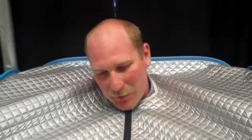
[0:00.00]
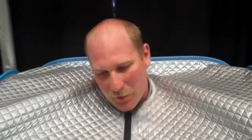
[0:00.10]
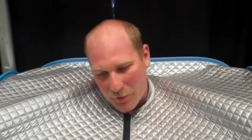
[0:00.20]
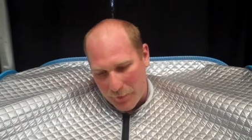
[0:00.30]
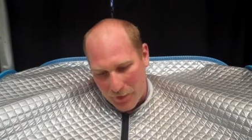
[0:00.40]

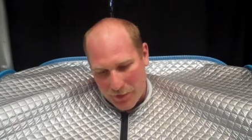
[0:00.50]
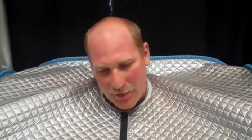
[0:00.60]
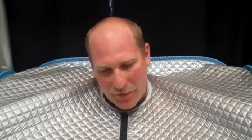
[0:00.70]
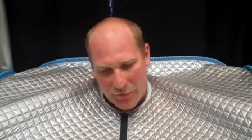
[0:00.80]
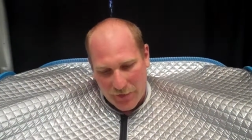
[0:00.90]

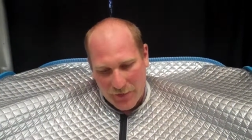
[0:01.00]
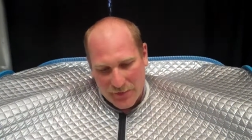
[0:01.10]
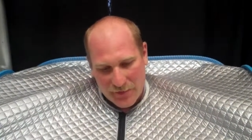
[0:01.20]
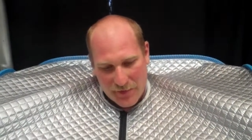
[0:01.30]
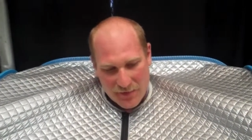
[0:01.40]
portability of this
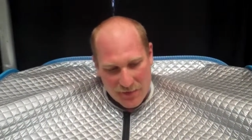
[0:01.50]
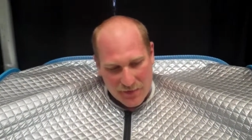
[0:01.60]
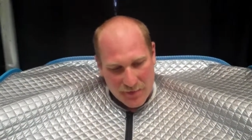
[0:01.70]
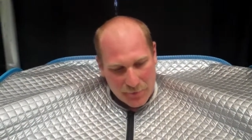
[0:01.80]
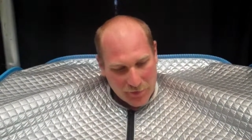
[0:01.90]
and just the
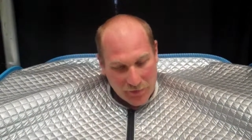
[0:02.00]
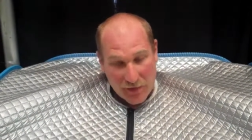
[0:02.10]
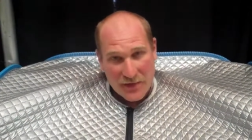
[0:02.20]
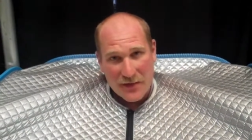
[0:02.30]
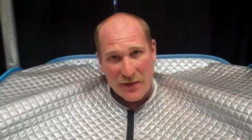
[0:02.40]

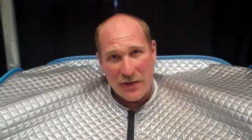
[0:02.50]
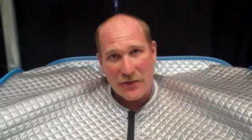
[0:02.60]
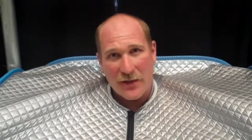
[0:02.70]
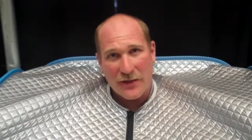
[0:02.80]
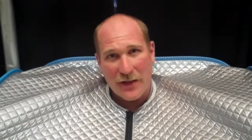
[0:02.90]
simplicity of it,